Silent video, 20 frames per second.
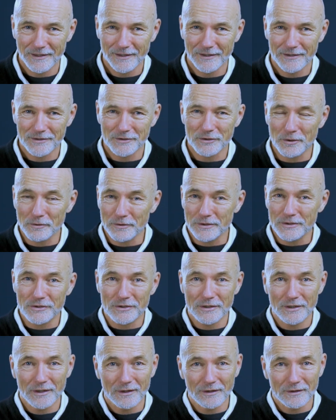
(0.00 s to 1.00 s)
So
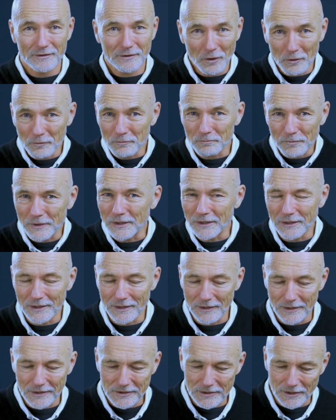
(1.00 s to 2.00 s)
don't be
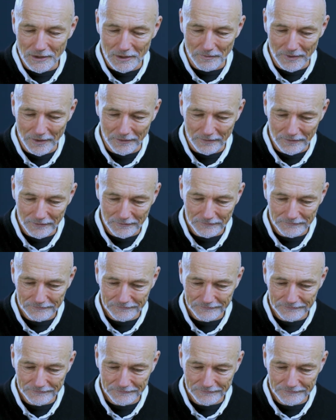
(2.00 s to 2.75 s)
legalistic about it.